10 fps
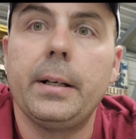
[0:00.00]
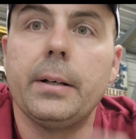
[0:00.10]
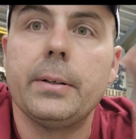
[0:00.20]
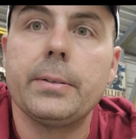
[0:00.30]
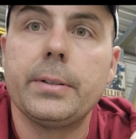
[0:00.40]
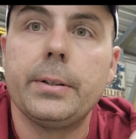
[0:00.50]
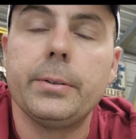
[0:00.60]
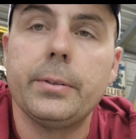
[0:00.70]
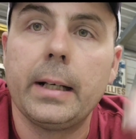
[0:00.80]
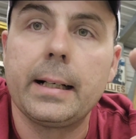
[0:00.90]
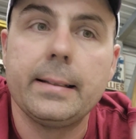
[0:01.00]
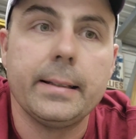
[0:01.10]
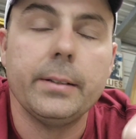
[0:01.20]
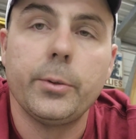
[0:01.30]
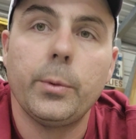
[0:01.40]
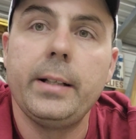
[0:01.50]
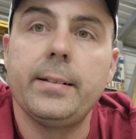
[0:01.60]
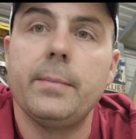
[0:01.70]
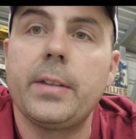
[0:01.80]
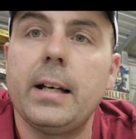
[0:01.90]
because there's, like I said,
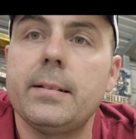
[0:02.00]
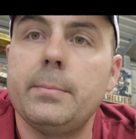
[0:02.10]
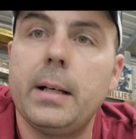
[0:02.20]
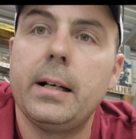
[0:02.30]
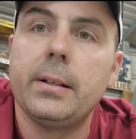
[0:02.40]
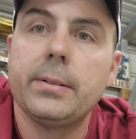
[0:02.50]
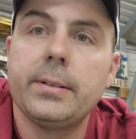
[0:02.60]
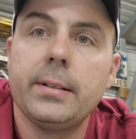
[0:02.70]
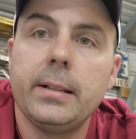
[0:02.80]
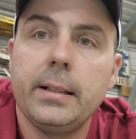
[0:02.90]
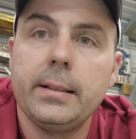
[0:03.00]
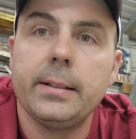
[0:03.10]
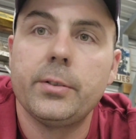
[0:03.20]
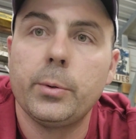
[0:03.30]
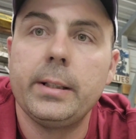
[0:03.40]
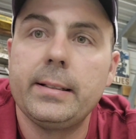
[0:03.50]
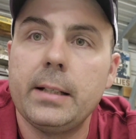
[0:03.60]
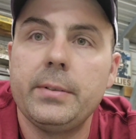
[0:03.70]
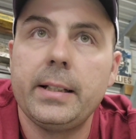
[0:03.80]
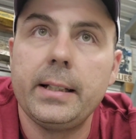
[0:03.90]
20-something thousand miles since
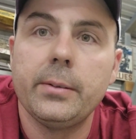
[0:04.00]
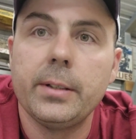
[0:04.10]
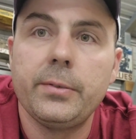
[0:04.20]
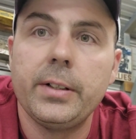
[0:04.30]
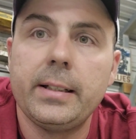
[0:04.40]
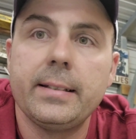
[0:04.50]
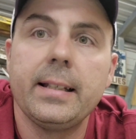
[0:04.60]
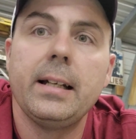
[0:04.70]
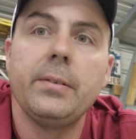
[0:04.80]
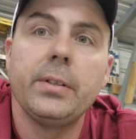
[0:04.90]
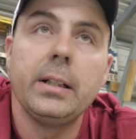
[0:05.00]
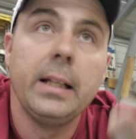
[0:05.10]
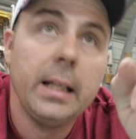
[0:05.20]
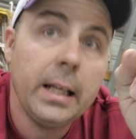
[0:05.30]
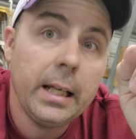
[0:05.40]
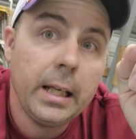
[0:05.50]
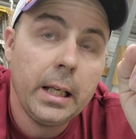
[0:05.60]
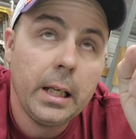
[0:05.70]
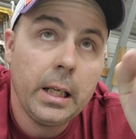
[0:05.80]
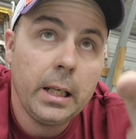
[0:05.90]
2017 on this 57.
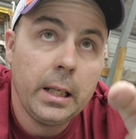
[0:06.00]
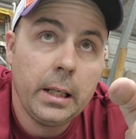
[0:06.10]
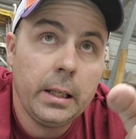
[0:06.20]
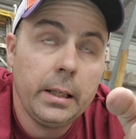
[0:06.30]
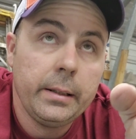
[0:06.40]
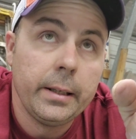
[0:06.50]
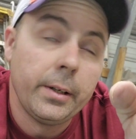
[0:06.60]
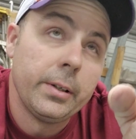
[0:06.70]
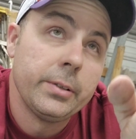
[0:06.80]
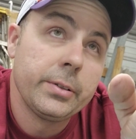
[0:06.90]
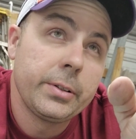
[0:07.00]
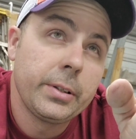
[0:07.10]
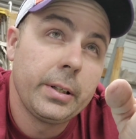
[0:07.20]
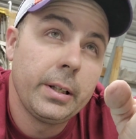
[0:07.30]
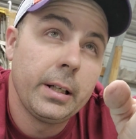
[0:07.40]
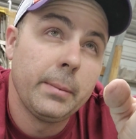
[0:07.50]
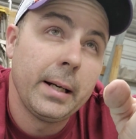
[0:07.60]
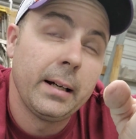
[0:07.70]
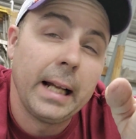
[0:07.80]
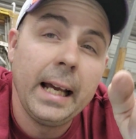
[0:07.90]
There's
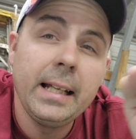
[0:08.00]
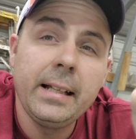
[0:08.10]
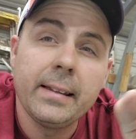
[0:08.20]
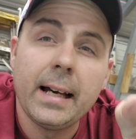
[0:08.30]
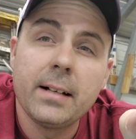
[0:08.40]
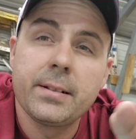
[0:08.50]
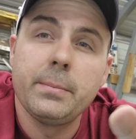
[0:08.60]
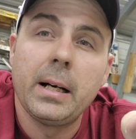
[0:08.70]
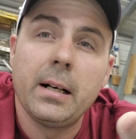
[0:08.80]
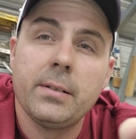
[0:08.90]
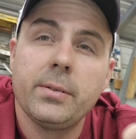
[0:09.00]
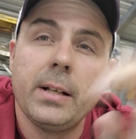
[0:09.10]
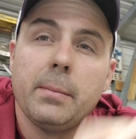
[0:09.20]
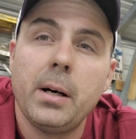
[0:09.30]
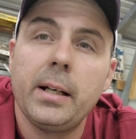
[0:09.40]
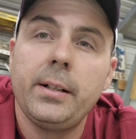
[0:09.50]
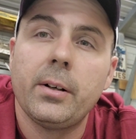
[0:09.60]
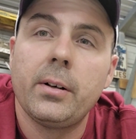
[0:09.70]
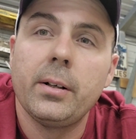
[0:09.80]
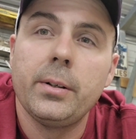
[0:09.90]
about 80,000 miles on that Monte
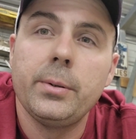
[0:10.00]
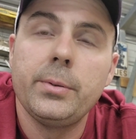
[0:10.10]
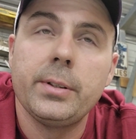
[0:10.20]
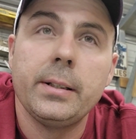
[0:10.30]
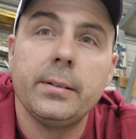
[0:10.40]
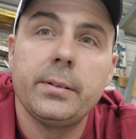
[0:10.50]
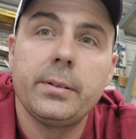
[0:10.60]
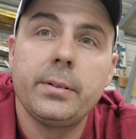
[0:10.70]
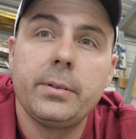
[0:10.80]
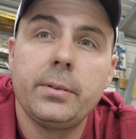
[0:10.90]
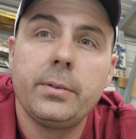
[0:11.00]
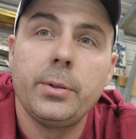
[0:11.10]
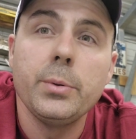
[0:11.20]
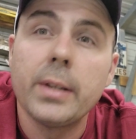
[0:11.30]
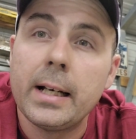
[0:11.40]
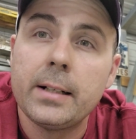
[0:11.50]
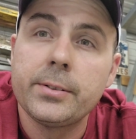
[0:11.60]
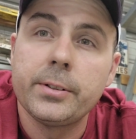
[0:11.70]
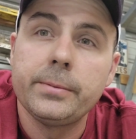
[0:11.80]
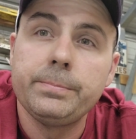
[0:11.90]
Carlo since
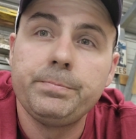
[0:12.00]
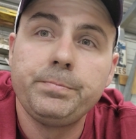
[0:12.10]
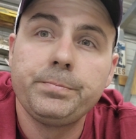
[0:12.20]
2000.